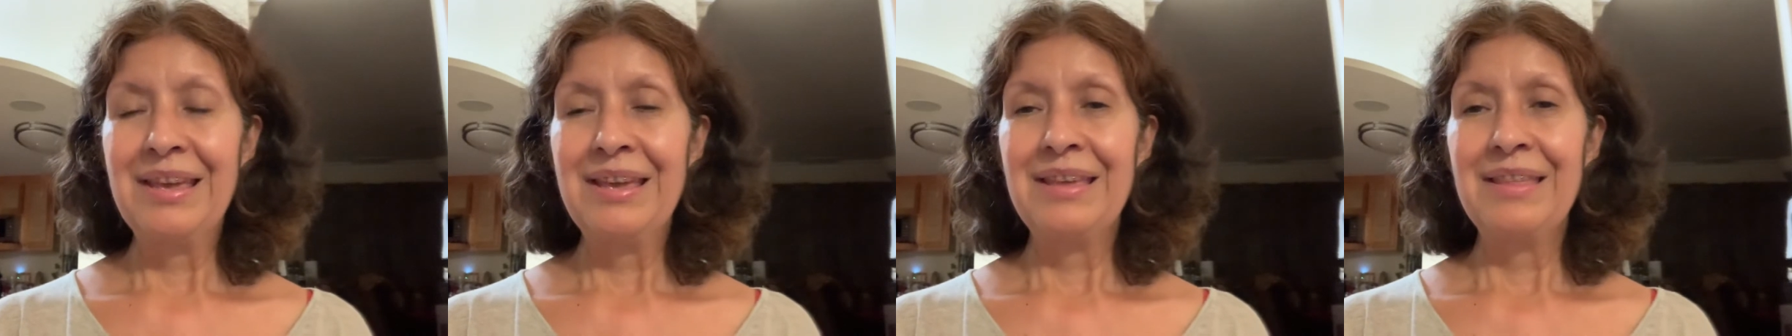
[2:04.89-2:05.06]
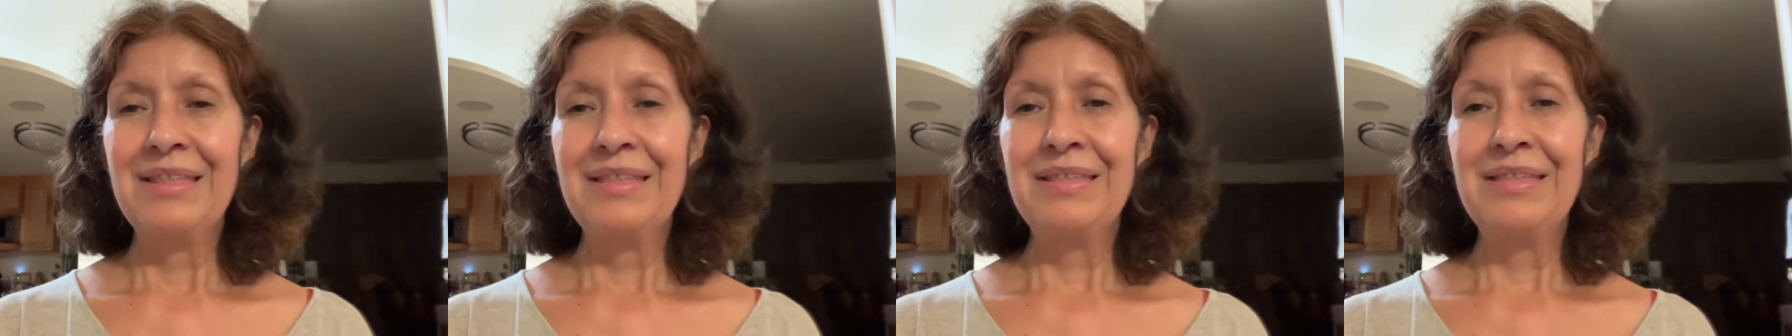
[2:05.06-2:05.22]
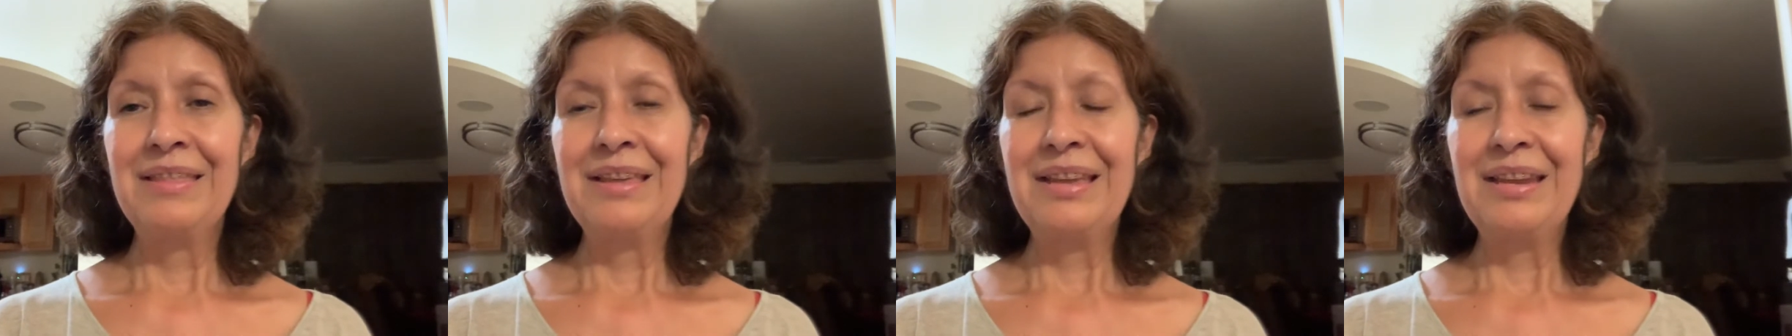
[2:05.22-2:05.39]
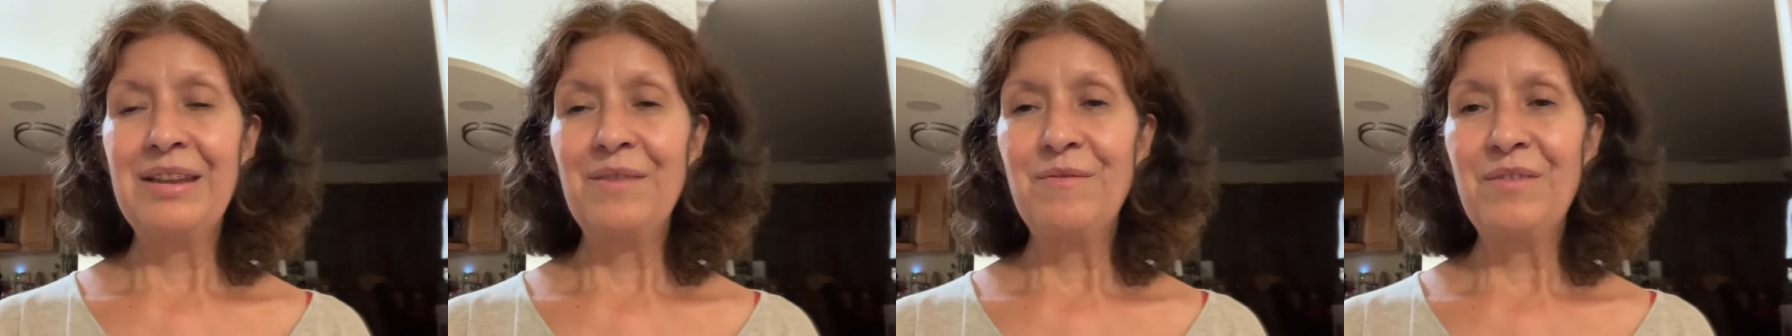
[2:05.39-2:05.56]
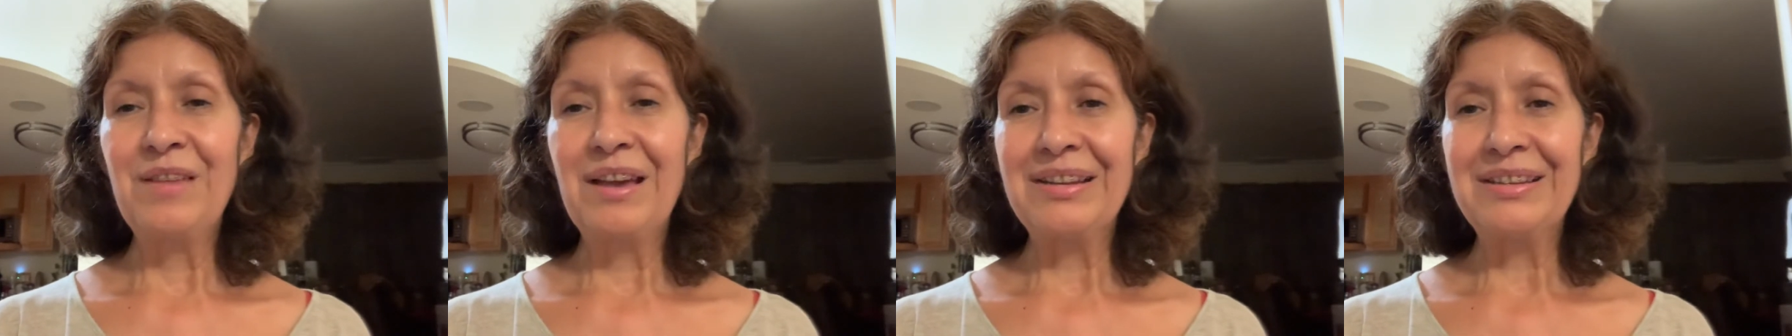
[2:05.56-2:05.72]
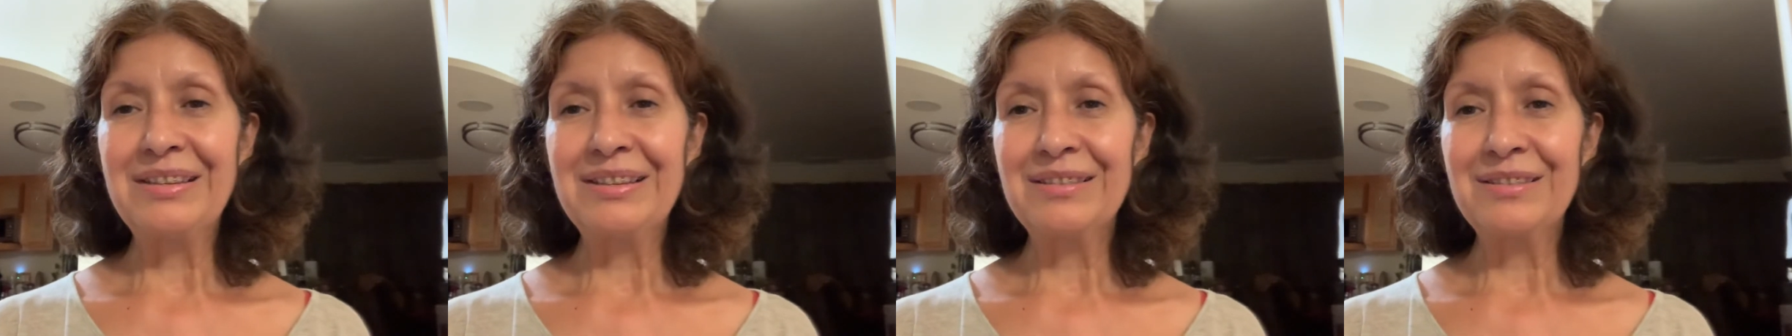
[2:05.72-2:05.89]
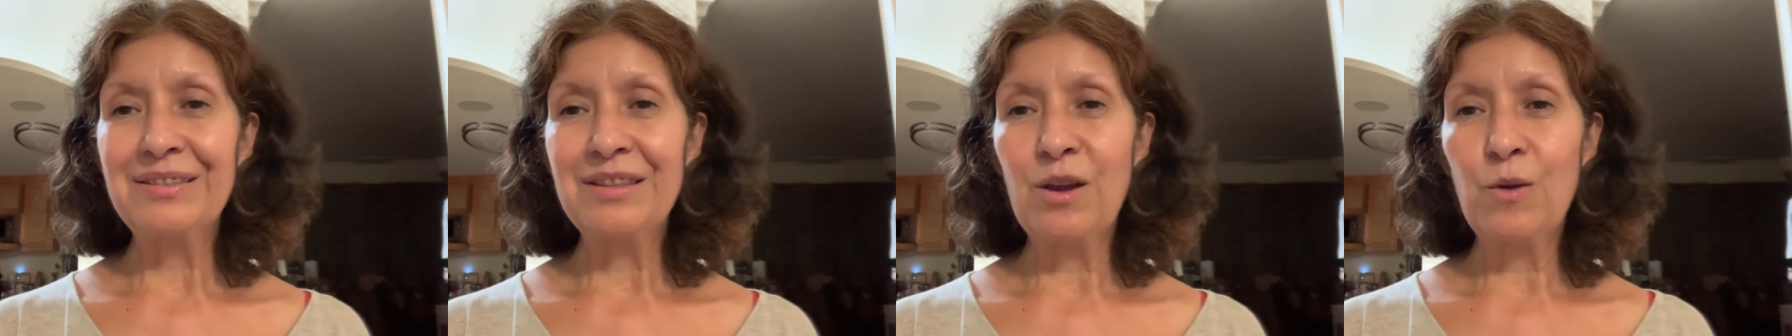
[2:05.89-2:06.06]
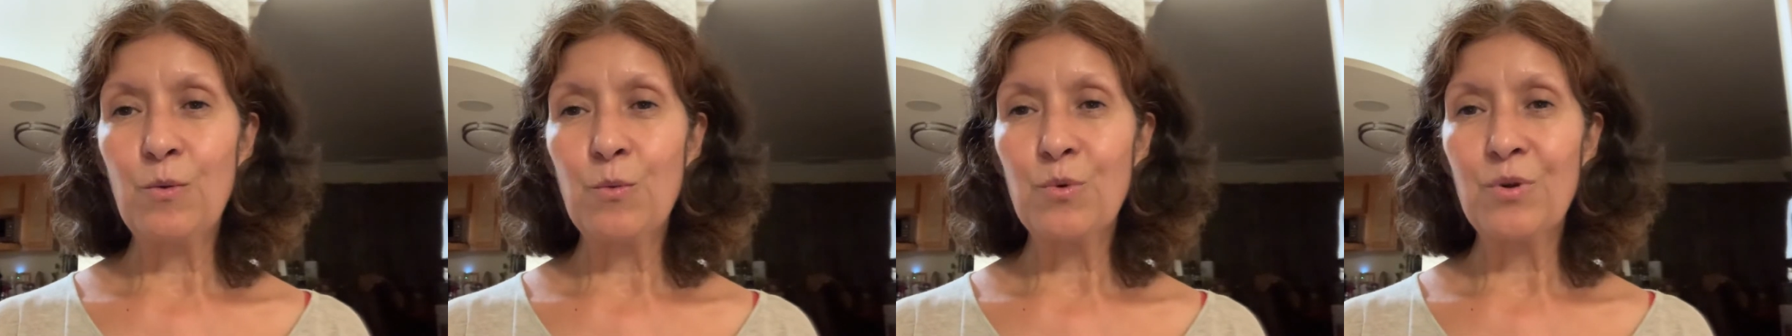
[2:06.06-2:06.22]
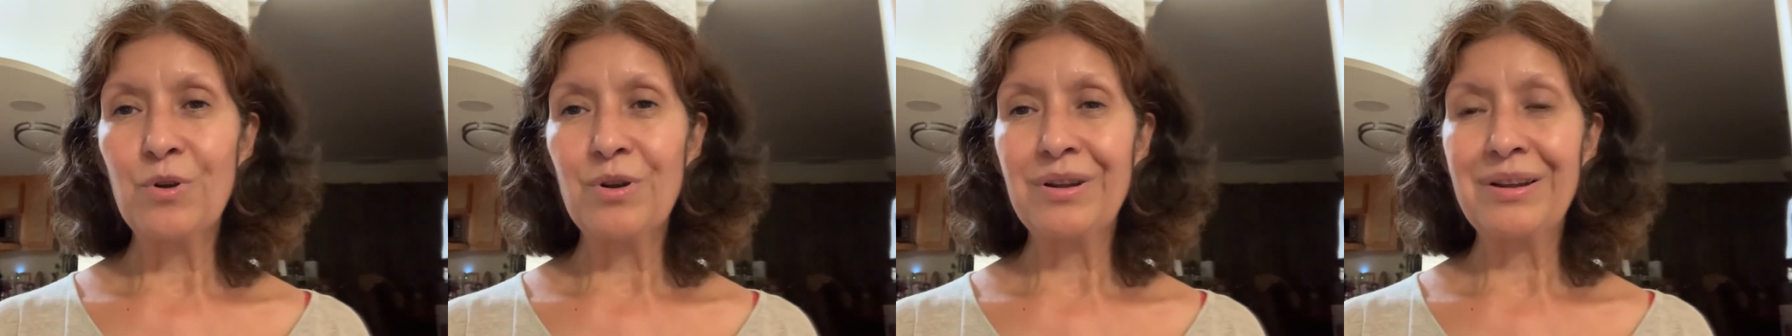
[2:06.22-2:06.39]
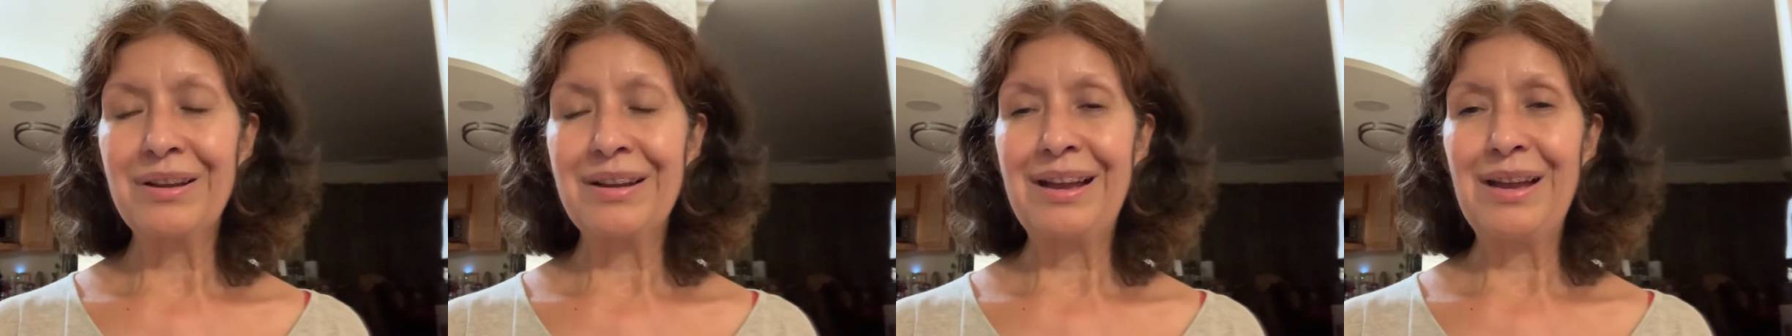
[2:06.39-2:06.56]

Then if that does not work,